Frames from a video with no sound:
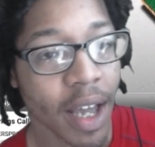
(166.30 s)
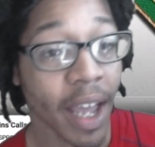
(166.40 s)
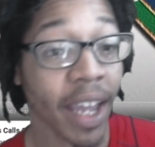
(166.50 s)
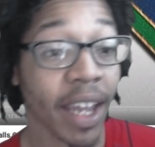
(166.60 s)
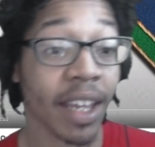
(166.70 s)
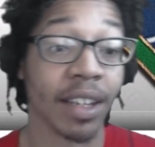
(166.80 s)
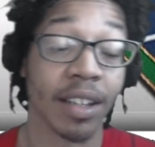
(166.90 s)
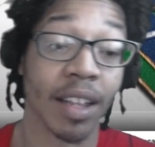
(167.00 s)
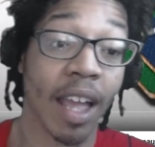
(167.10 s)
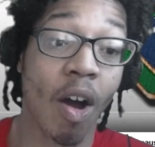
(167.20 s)
and
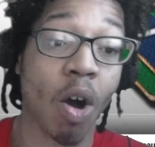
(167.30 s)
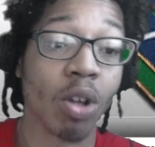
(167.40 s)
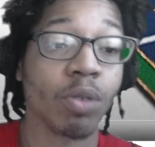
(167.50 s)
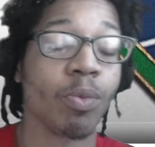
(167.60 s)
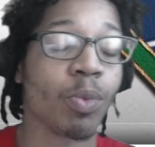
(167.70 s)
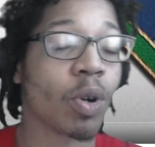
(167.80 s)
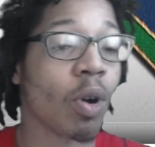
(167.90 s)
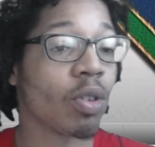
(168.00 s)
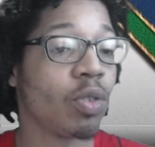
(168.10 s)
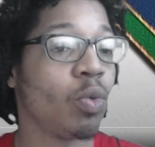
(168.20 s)
all of them were
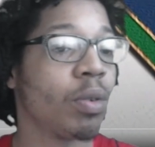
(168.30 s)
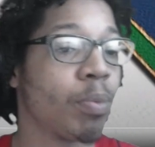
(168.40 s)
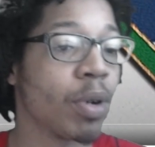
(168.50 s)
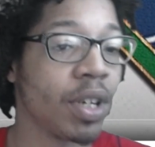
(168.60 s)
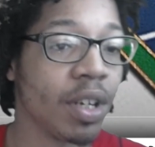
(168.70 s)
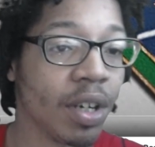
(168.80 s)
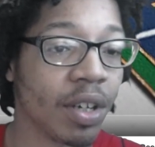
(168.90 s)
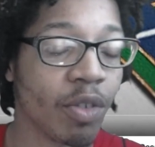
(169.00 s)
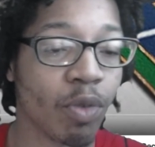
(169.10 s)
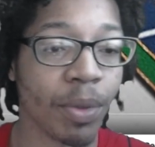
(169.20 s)
all doing pretty
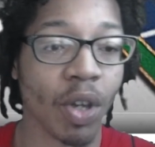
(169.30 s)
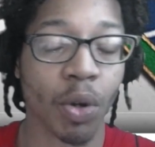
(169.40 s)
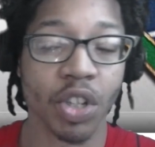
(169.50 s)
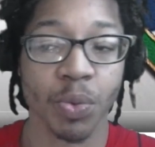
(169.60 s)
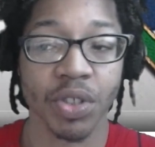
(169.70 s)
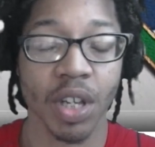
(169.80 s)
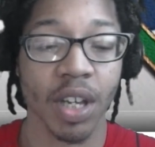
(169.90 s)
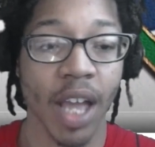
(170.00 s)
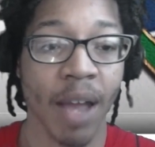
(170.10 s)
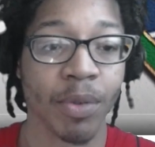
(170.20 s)
good. You feel me? Jokic was
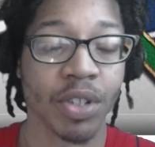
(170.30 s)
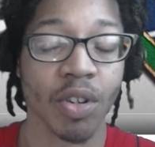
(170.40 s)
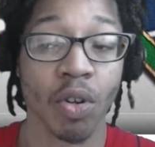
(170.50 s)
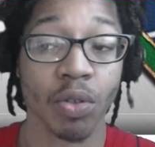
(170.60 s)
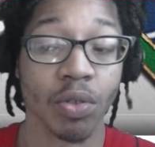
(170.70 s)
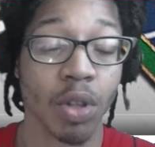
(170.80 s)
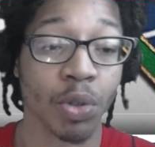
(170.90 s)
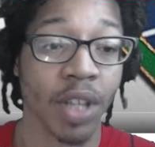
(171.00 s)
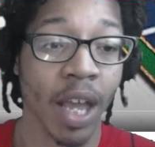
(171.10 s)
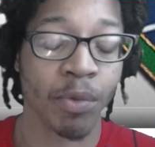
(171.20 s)
averaging or
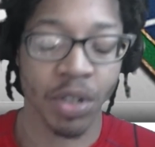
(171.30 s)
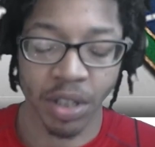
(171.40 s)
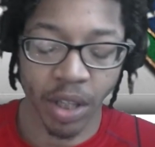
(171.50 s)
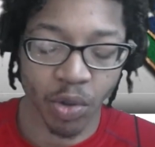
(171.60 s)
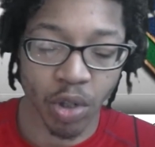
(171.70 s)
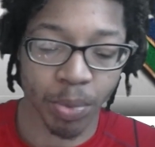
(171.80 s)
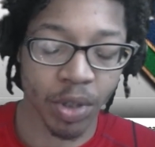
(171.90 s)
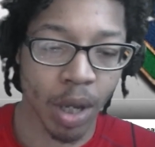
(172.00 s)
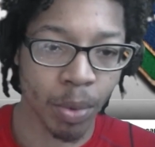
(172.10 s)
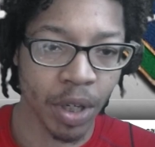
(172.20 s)
close to averaging another triple
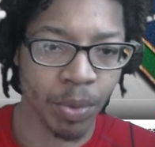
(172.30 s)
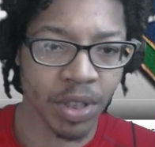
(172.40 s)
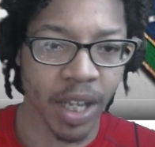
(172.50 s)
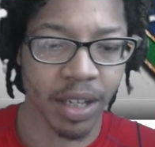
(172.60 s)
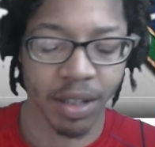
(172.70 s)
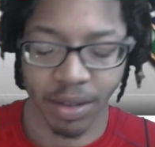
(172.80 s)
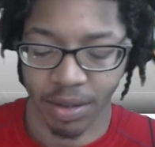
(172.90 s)
double. He was like